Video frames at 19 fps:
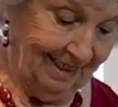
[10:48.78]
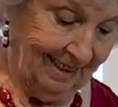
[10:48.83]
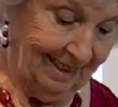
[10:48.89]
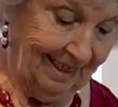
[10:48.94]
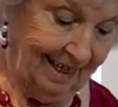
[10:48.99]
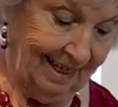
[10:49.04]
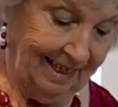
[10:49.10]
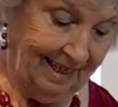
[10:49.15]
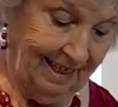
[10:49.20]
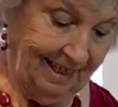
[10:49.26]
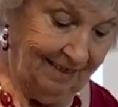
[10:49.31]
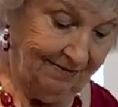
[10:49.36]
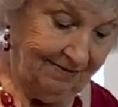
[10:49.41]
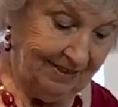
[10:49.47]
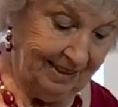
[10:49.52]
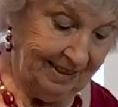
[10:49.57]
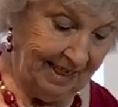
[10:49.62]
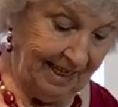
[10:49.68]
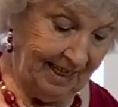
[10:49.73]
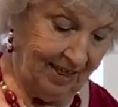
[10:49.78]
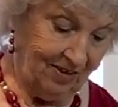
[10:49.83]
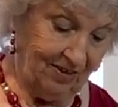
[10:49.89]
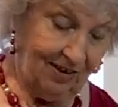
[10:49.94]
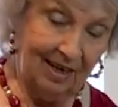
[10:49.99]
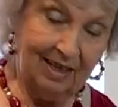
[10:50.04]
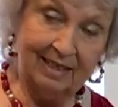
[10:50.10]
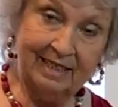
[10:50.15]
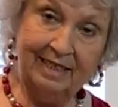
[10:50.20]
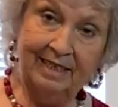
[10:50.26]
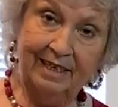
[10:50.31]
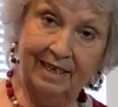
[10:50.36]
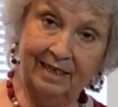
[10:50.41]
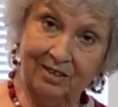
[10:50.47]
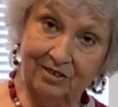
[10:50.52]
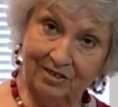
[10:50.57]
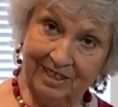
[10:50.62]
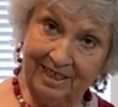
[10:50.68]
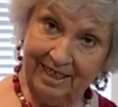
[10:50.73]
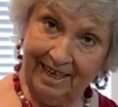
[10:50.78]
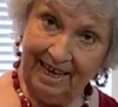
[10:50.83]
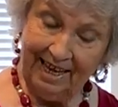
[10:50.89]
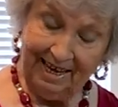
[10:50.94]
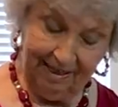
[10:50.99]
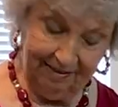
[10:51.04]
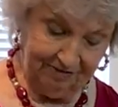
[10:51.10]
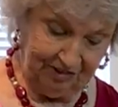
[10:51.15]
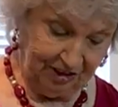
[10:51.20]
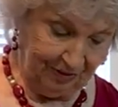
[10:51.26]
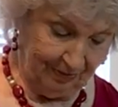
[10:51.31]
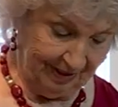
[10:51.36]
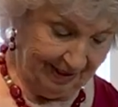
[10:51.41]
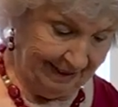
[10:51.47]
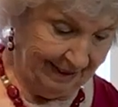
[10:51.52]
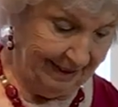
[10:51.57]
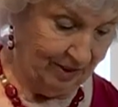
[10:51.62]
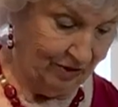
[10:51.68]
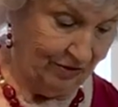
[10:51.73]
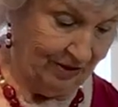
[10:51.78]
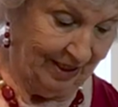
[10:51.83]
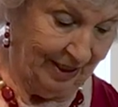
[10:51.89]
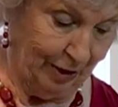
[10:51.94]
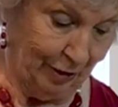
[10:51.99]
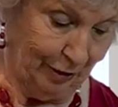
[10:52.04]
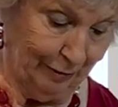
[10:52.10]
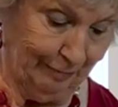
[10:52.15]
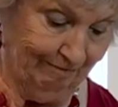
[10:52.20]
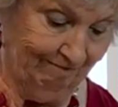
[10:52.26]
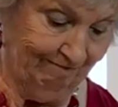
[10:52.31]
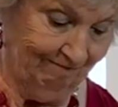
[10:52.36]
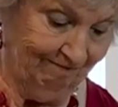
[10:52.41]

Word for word: And I'd love to take her out to dinner today if she was still here.